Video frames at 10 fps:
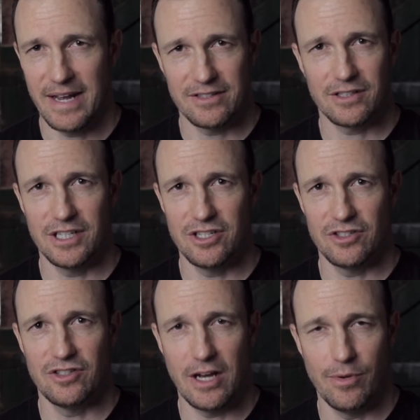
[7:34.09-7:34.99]
basically
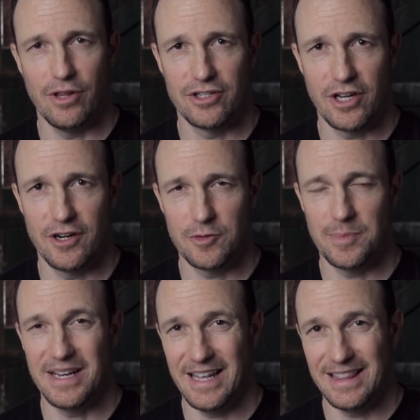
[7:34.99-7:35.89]
just double the shutter
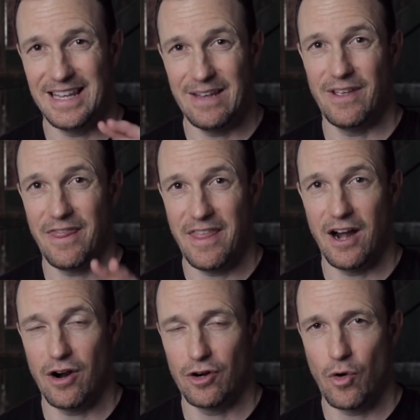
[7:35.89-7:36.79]
speed and leave it
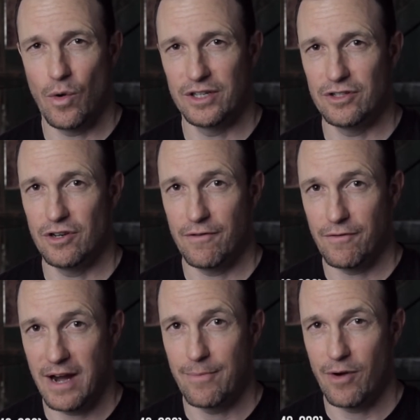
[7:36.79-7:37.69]
there according to your
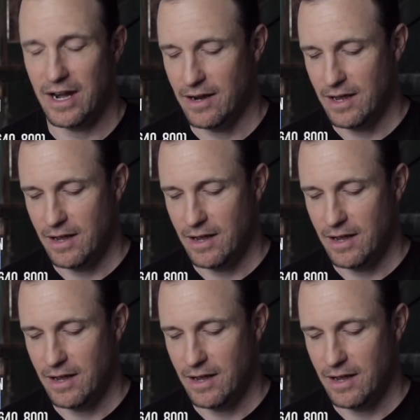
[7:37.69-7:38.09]
frame rate.